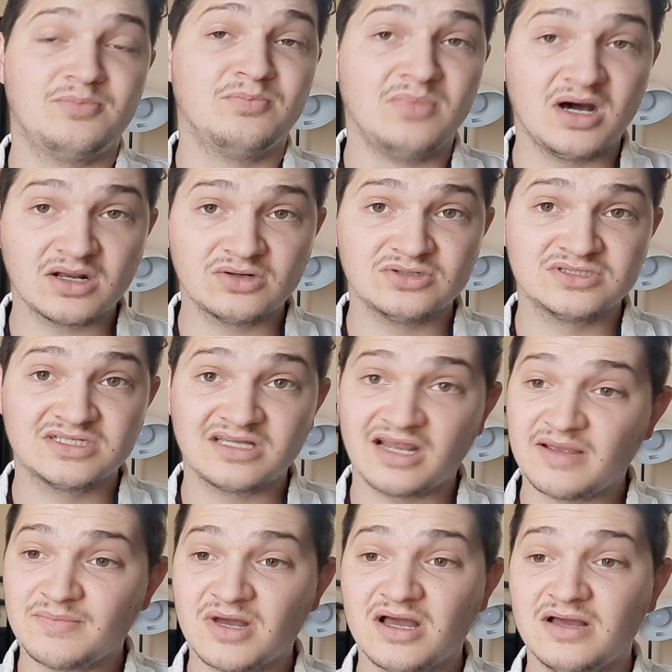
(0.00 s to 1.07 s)
Marcos
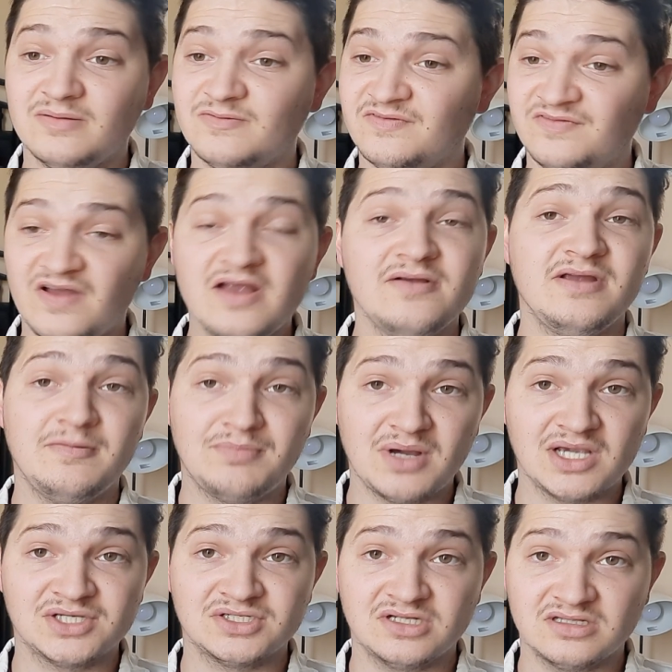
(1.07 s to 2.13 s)
Kremer, very
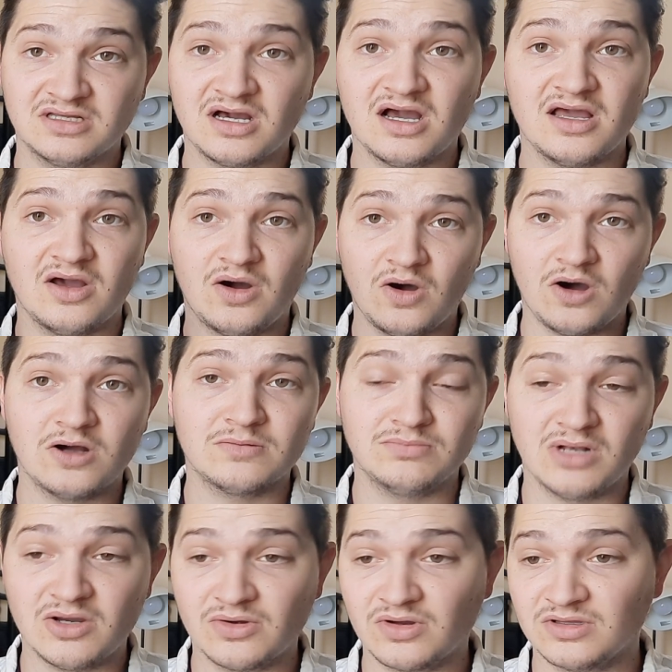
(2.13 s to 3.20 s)
passionate guy, hard
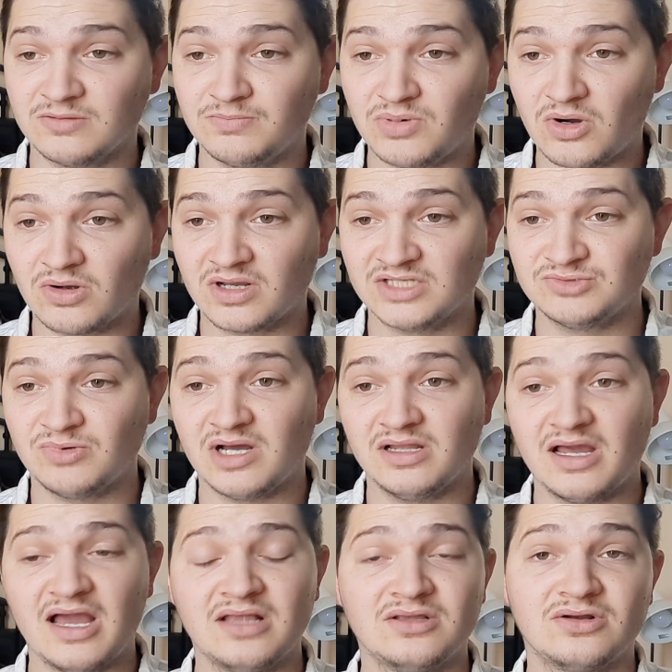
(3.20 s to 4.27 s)
bloke on the park as well.
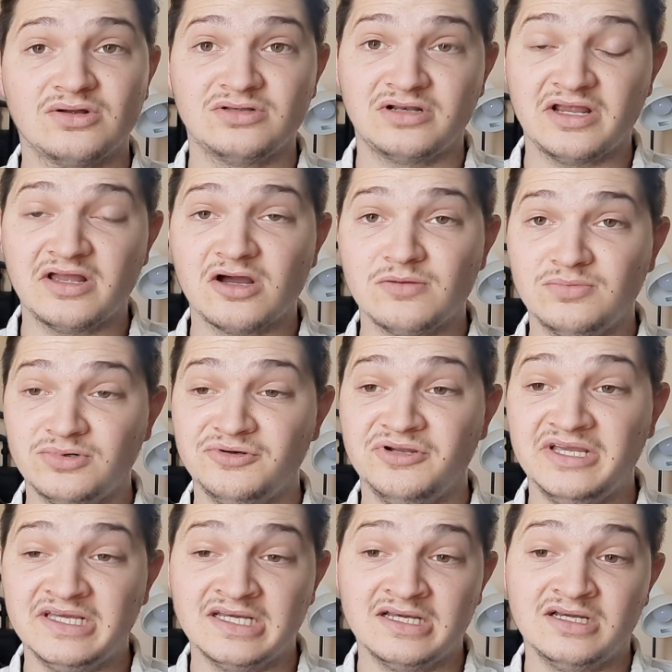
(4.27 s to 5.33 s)
And Rodrigo
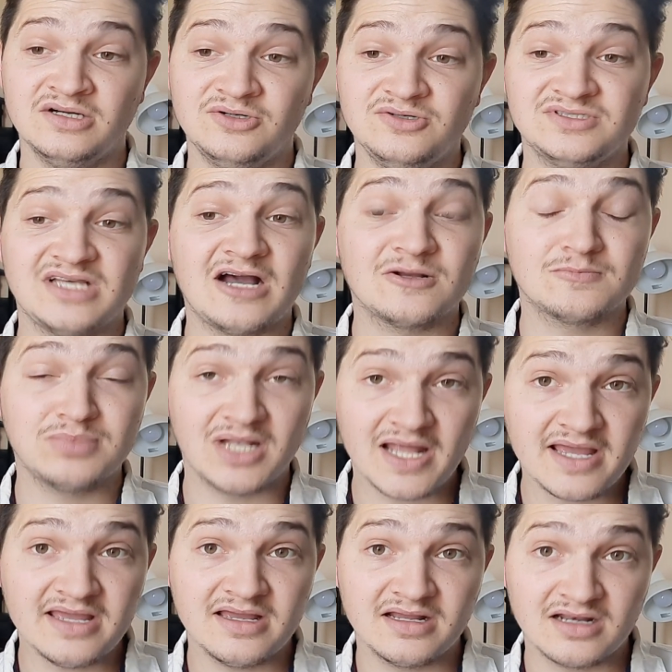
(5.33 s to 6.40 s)
Bruni, who's out
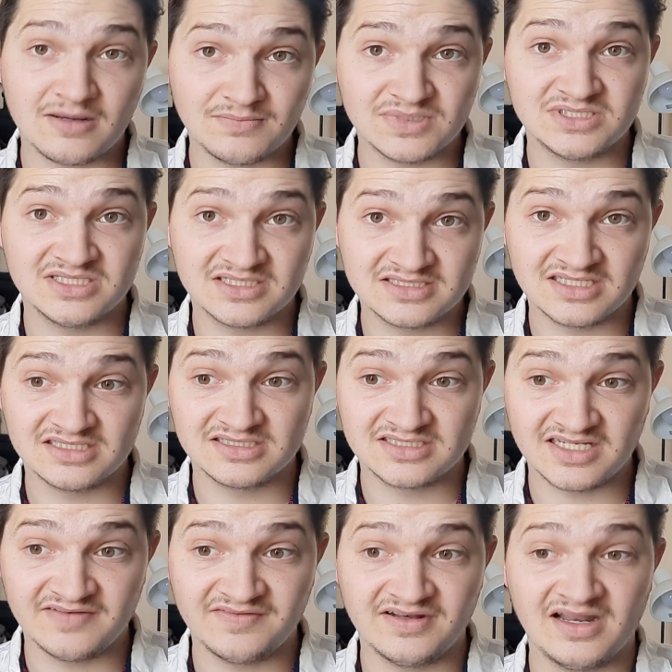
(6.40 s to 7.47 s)
playing number 6 and
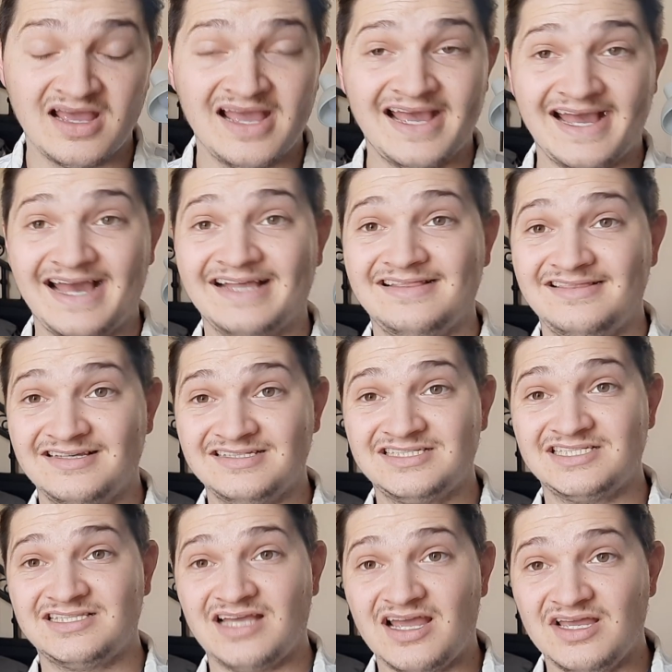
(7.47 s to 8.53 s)
7 at this
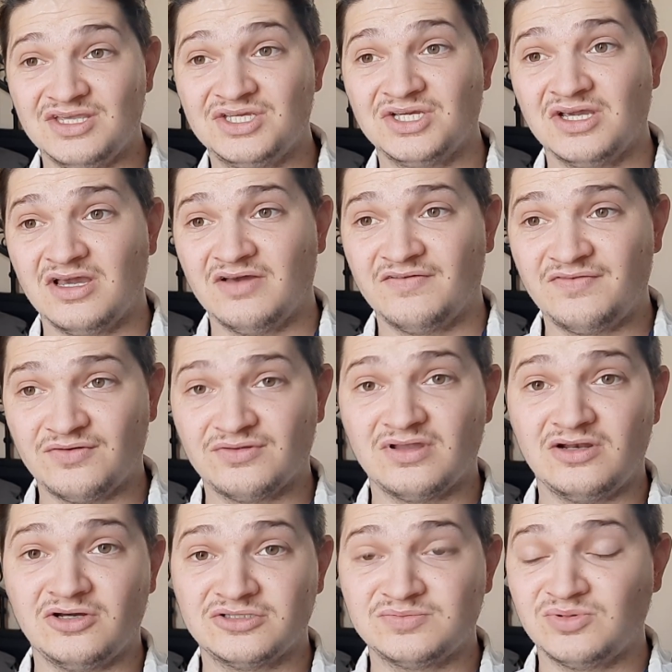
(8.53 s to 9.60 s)
stage for the
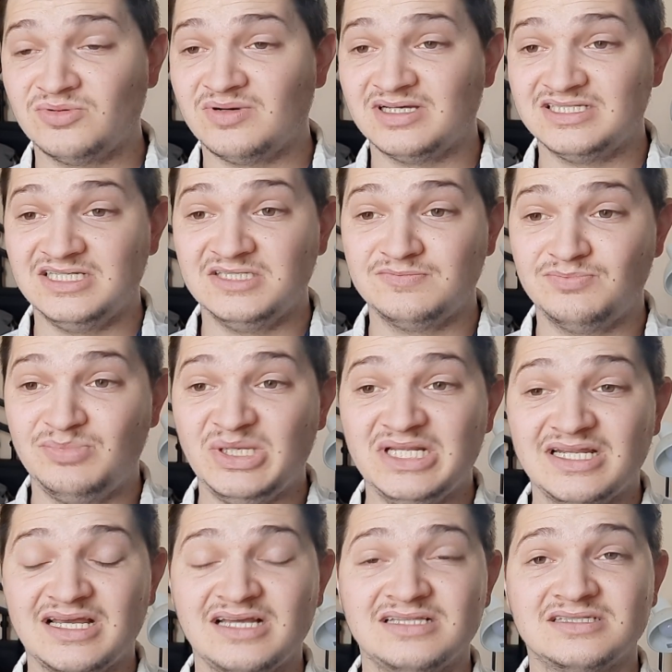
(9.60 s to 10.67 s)
Los Pumas. He's
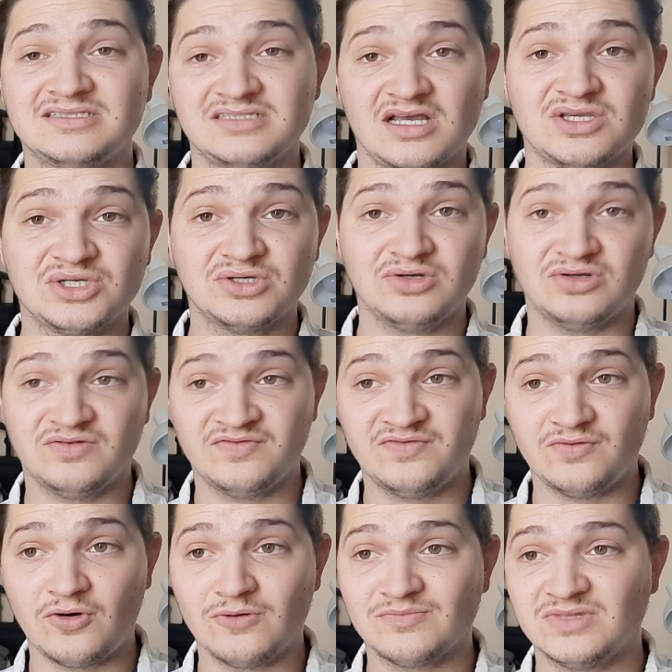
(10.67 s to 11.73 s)
been in such good
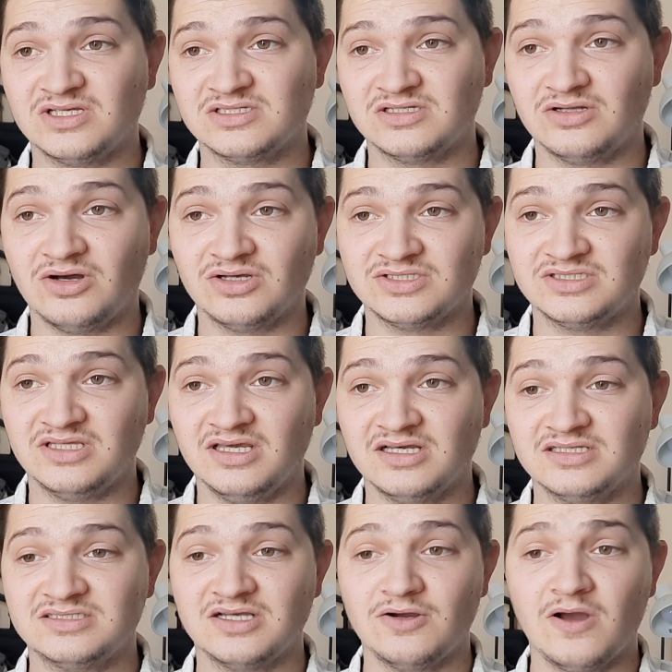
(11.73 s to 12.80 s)
form this last
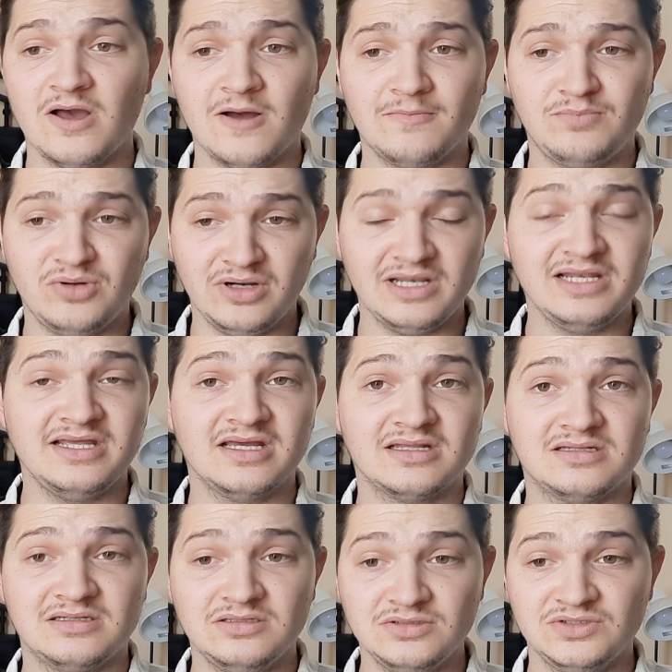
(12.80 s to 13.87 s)
year. So
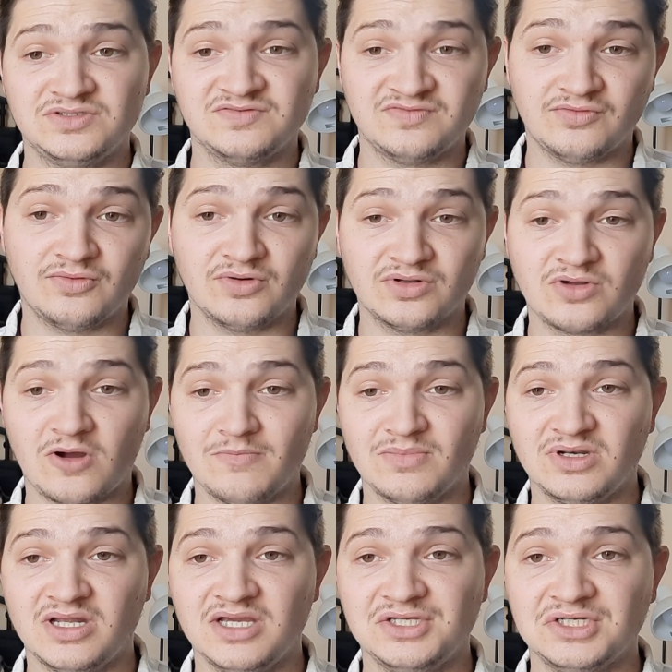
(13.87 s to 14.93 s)
brilliant loose forward
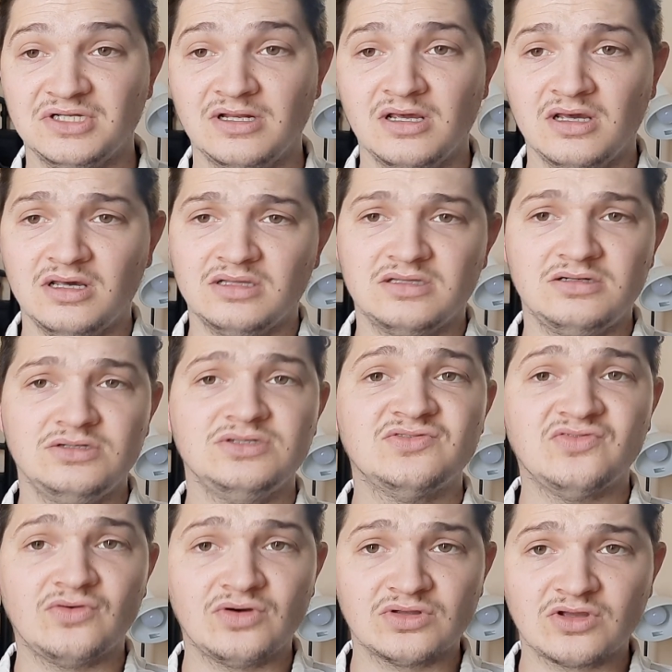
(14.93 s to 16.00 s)
combination. The loose
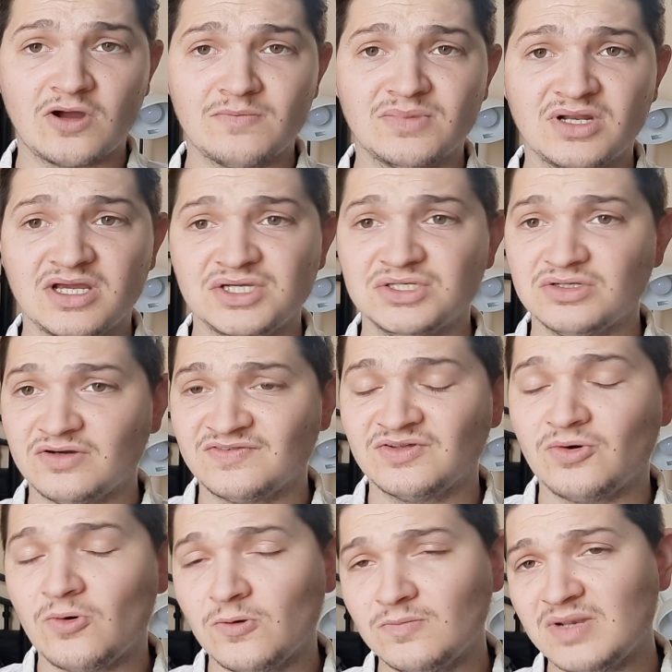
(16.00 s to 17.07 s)
forward combination of the
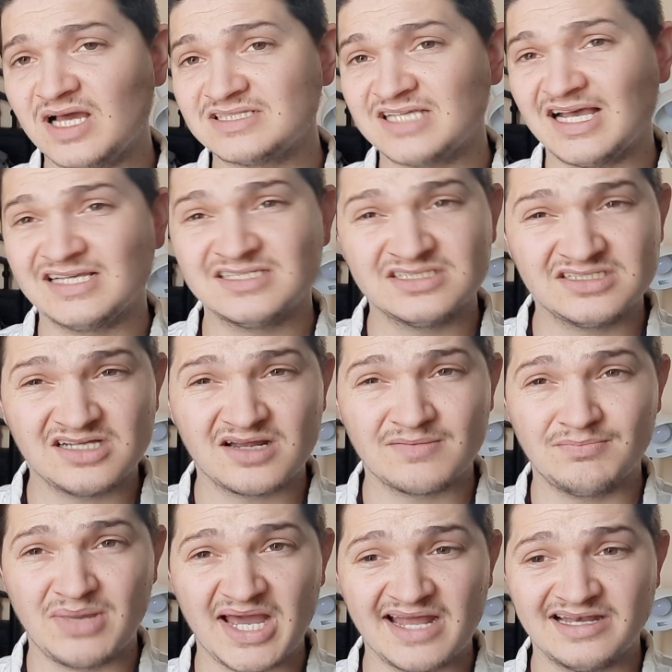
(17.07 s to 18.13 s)
All Blacks hasn't done
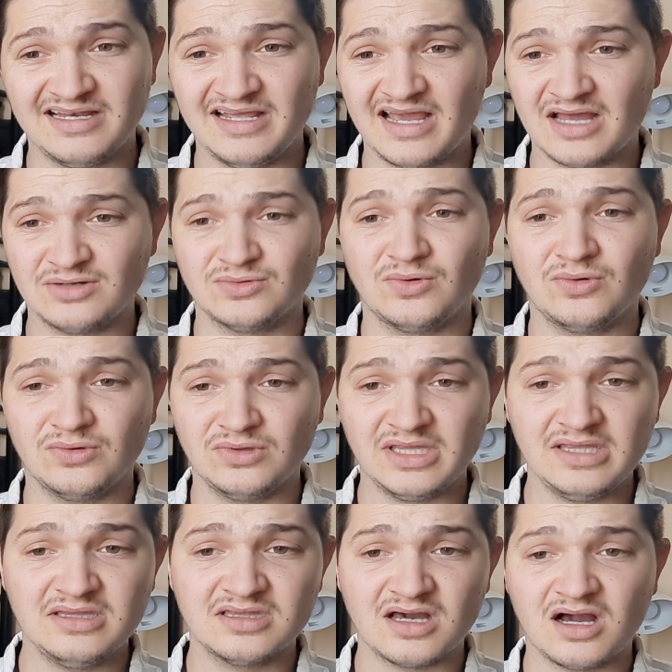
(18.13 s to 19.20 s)
badly at all
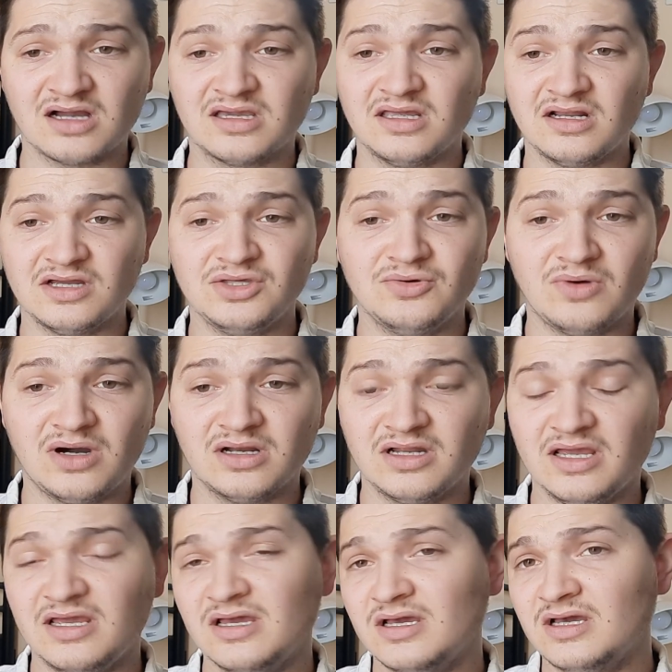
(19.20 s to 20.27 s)
either. Akira
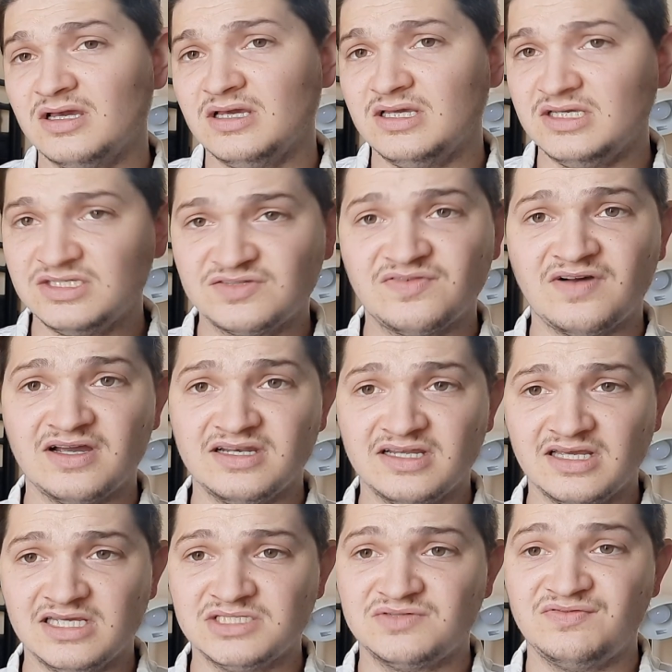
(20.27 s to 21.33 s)
Yohane, he's
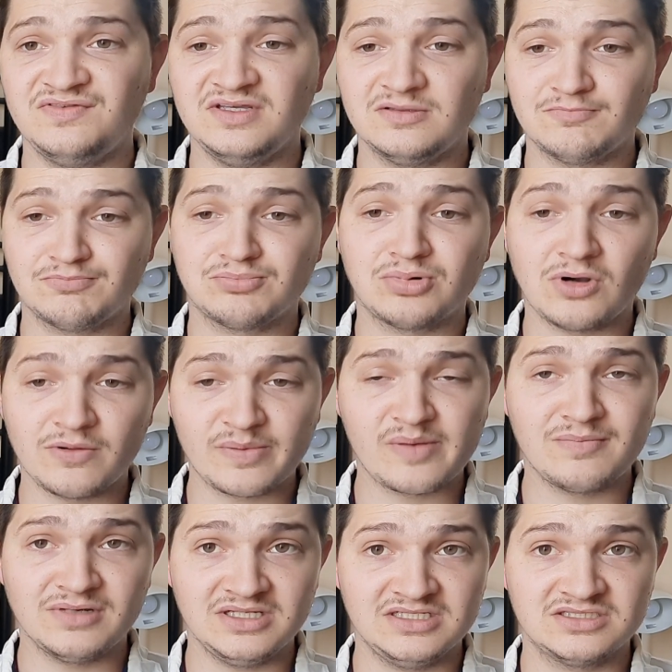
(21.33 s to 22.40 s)
finding his feet,
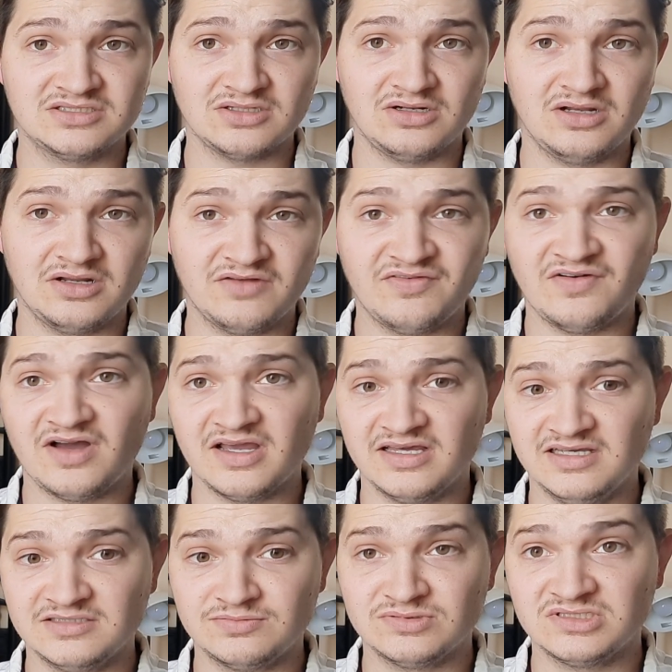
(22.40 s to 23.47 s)
probably
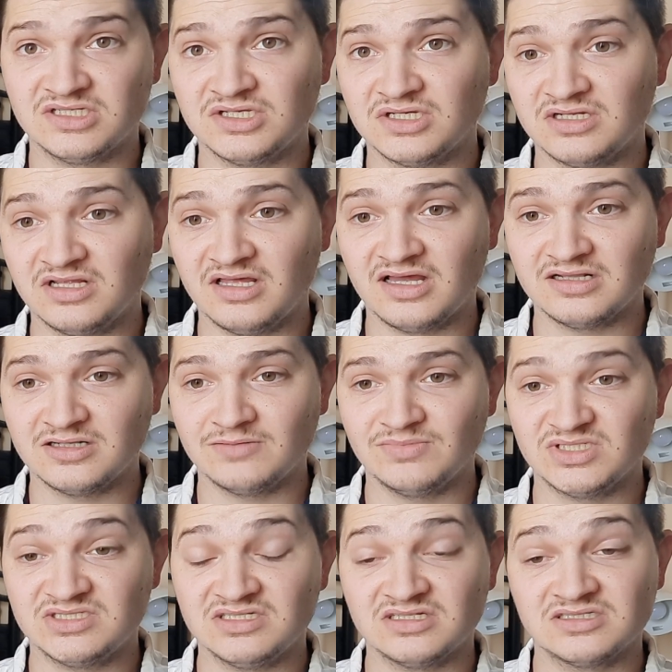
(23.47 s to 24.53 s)
solidifying his position there at
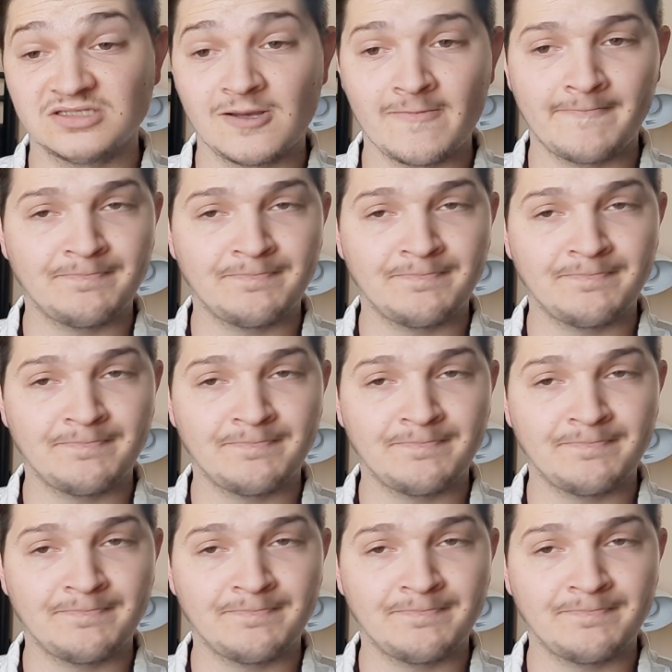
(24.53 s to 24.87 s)
number 6.